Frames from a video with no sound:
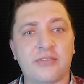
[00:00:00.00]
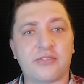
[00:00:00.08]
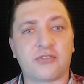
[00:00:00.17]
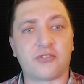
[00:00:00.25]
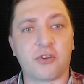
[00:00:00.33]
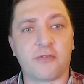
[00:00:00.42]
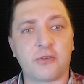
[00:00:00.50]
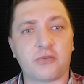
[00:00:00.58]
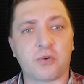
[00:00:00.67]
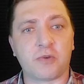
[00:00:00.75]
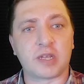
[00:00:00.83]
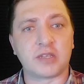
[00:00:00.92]
at the surface
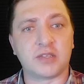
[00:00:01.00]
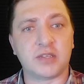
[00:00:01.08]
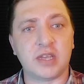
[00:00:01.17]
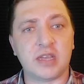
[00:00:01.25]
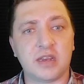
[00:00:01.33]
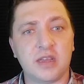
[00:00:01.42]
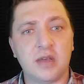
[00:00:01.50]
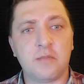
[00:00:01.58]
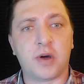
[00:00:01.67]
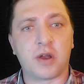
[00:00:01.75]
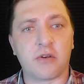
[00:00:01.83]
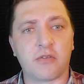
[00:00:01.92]
where we can see it,
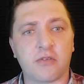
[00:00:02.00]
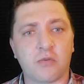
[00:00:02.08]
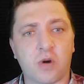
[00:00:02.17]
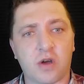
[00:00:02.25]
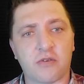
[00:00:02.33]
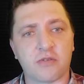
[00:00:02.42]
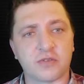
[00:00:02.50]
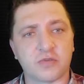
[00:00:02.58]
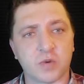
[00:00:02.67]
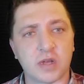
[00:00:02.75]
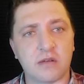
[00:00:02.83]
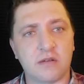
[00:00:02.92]
but under the water as
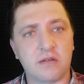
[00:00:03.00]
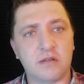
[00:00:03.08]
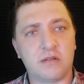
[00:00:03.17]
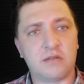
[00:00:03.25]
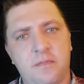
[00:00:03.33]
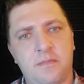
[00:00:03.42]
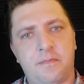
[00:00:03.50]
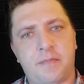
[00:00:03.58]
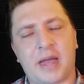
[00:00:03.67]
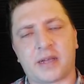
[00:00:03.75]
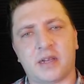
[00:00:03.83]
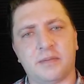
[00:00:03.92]
well.
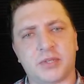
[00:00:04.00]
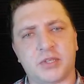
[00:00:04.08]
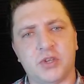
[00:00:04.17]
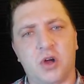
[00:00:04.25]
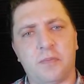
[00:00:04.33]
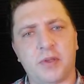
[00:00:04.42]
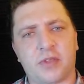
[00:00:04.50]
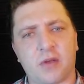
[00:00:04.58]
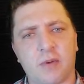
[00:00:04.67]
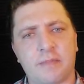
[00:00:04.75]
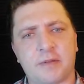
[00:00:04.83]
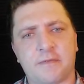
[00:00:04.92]
Back up slope at the
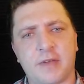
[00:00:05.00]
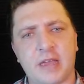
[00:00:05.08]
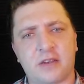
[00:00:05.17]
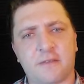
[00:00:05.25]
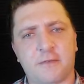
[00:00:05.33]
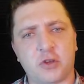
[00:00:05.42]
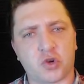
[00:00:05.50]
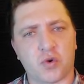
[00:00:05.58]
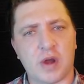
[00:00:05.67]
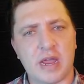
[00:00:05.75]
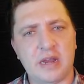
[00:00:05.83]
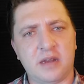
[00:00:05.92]
eruptive vent of
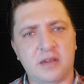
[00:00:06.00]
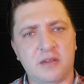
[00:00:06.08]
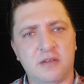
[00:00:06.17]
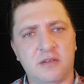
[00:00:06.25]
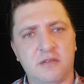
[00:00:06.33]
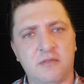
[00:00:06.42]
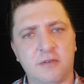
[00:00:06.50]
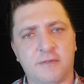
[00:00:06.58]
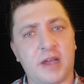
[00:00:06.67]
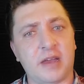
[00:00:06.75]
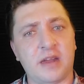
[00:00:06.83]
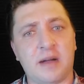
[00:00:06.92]
Fissure 8, we
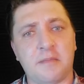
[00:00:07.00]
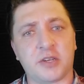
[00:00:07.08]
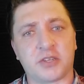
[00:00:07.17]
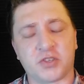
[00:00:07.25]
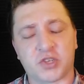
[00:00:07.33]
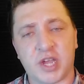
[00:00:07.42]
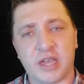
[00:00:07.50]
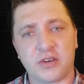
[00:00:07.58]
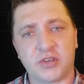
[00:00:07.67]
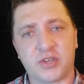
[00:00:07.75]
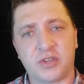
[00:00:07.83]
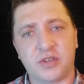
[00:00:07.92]
find not much has
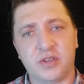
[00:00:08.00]
changed.